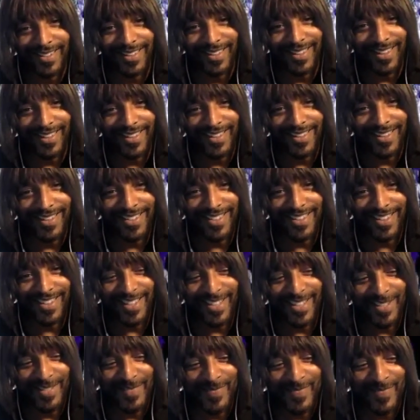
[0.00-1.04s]
And
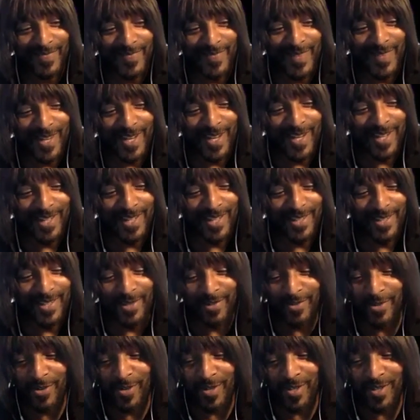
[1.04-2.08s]
I, you know, of
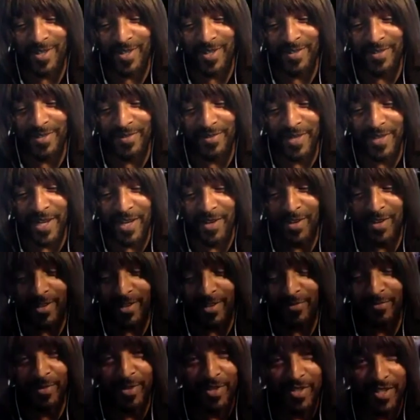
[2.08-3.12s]
course, the era
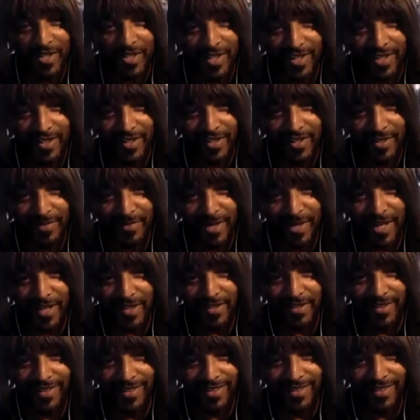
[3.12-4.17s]
of music back
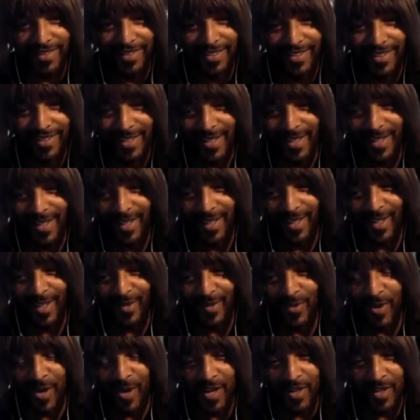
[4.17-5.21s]
then,
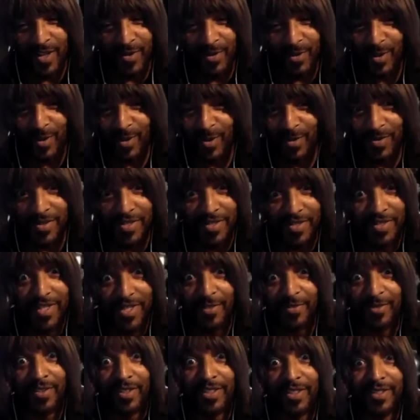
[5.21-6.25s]
rock and roll was
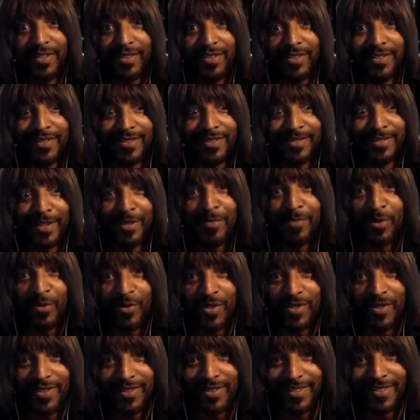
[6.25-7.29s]
definitely like number
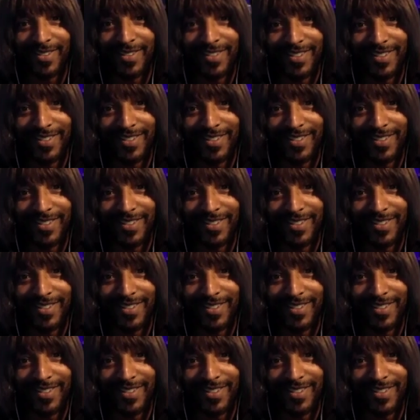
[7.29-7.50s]
one.